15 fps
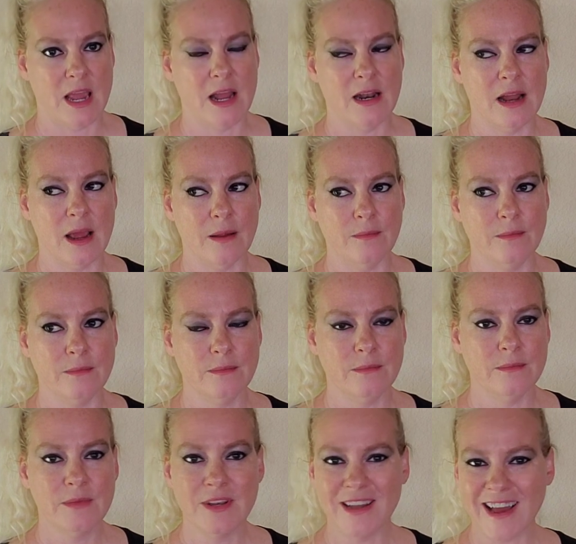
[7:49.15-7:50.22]
And I'm
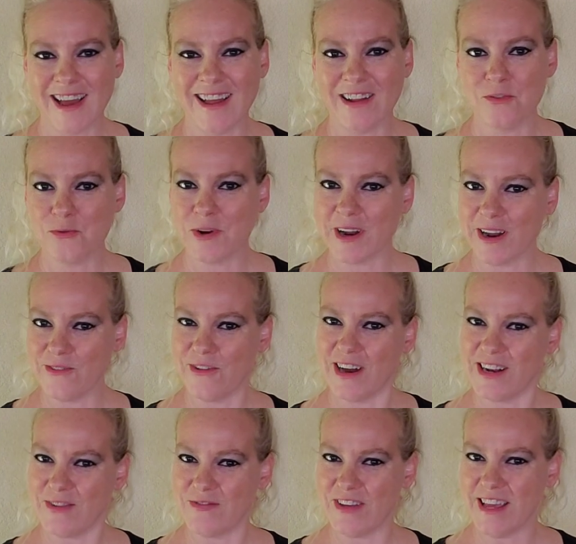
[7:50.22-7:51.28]
not where I
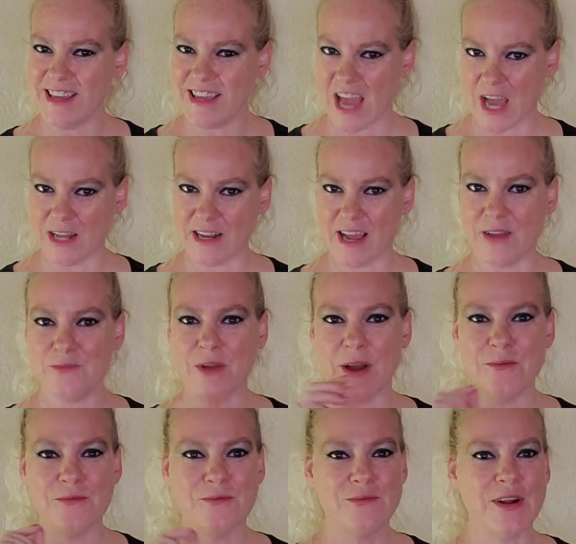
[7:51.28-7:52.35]
want to be yet. I'm,
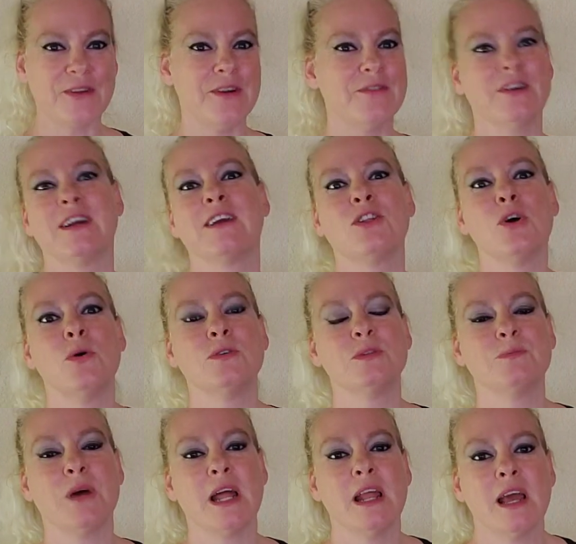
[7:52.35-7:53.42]
I'm very, very close,
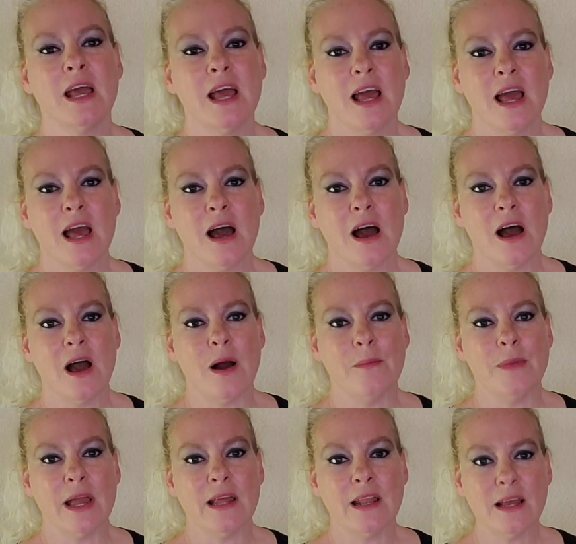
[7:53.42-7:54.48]
but
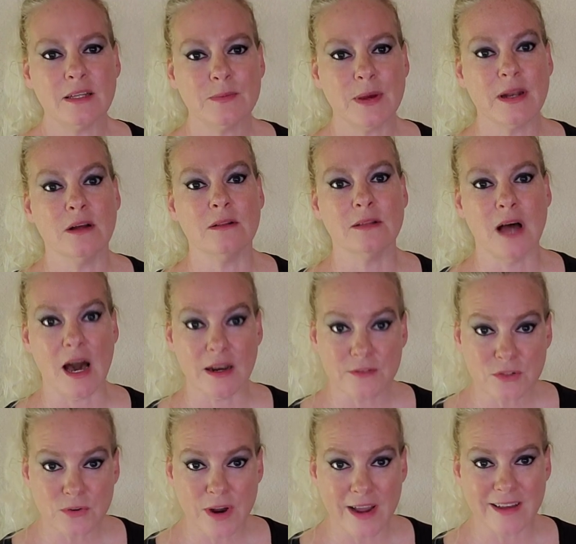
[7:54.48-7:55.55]
um, it has been a lot of
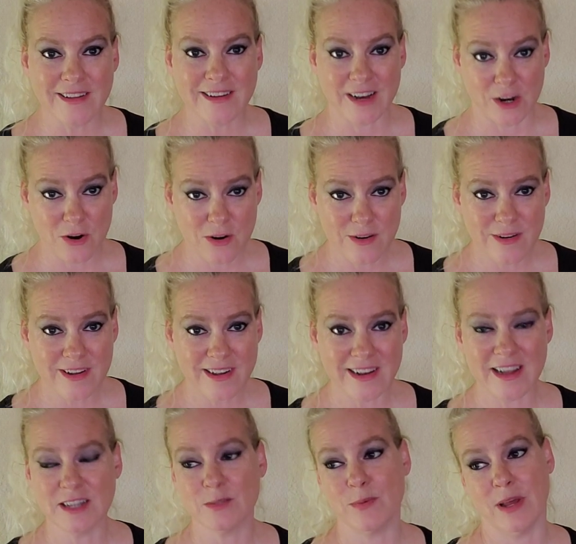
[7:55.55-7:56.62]
trial and error. It
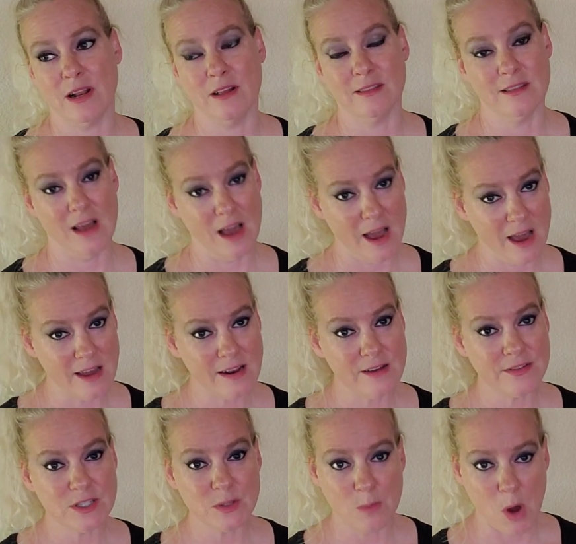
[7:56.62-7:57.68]
has been a lot
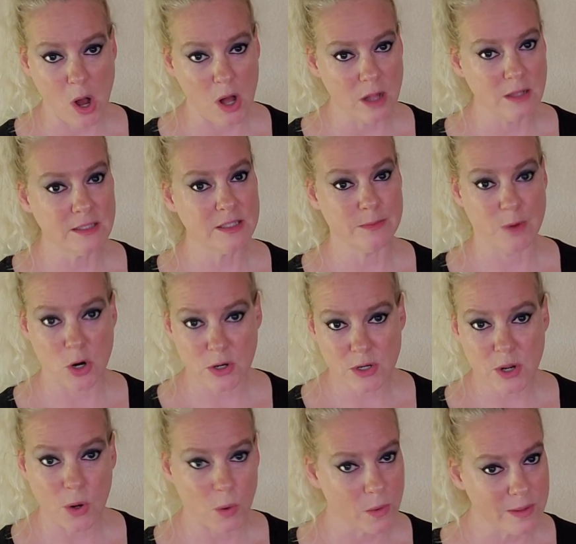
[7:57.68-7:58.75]
of small,
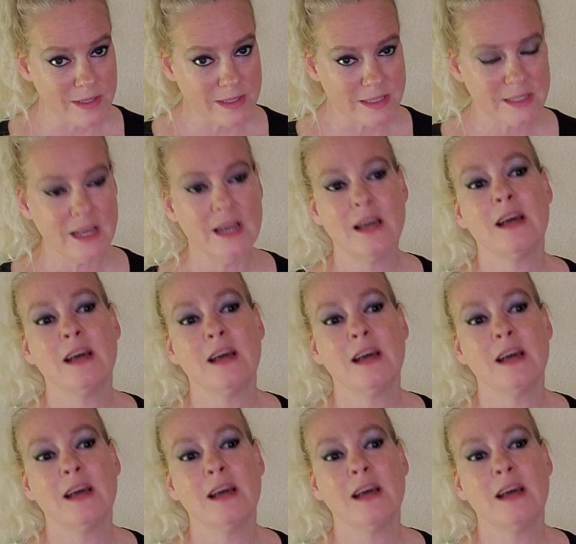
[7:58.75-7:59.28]
smart goals.